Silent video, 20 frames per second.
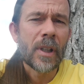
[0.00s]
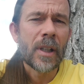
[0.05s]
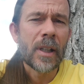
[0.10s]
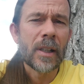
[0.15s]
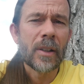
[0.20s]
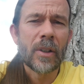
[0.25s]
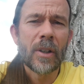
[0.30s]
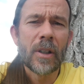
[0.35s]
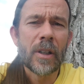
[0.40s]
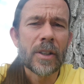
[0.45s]

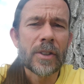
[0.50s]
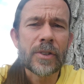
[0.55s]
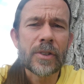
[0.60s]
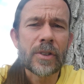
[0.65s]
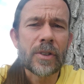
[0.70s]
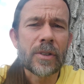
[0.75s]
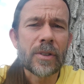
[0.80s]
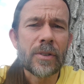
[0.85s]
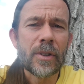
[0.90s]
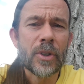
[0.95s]
I
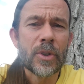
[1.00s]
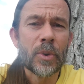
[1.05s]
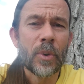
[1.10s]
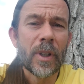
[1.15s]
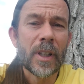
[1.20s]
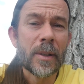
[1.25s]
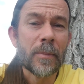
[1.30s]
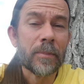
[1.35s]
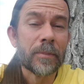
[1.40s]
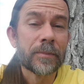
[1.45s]
lost the
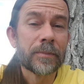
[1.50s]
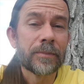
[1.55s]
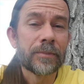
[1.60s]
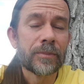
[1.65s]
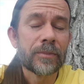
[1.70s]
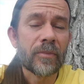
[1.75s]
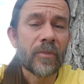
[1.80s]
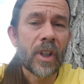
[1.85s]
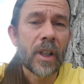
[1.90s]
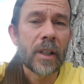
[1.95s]
dream.
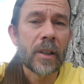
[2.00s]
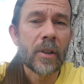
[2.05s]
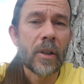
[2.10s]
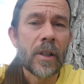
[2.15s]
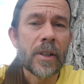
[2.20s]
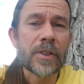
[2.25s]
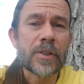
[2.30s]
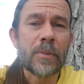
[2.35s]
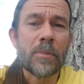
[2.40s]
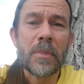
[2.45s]
I
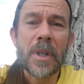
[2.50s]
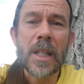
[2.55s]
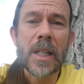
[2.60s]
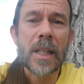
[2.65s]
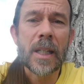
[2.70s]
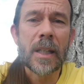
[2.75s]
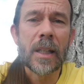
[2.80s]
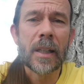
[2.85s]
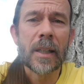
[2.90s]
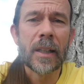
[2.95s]
lost
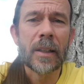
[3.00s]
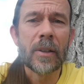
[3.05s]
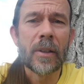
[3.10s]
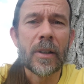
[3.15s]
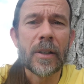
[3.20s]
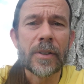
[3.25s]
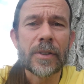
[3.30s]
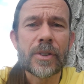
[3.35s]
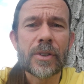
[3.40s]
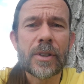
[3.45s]
me. I
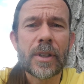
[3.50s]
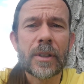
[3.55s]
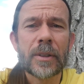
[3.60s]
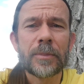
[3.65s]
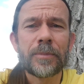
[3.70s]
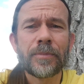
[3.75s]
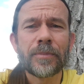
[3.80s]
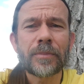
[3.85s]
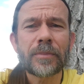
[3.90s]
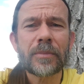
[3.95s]
lost
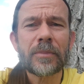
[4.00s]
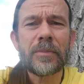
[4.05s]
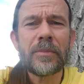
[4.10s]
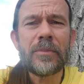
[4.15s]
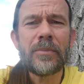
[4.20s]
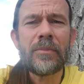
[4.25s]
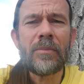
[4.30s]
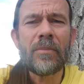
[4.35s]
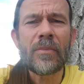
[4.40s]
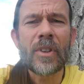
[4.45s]

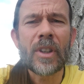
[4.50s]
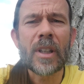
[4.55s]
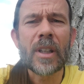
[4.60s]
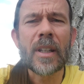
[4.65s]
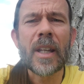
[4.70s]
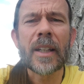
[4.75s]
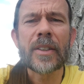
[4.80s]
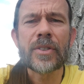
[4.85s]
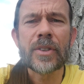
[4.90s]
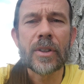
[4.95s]

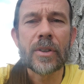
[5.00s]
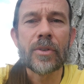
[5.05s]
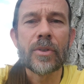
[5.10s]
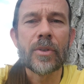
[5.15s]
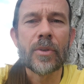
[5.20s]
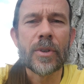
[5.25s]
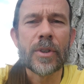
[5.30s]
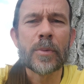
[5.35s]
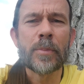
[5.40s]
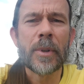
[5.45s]
connection
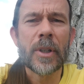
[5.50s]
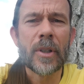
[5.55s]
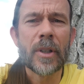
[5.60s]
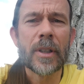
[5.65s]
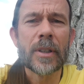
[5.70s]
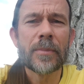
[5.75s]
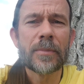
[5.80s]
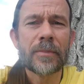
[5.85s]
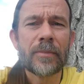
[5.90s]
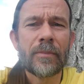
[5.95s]
to the
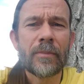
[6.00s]
Spirit.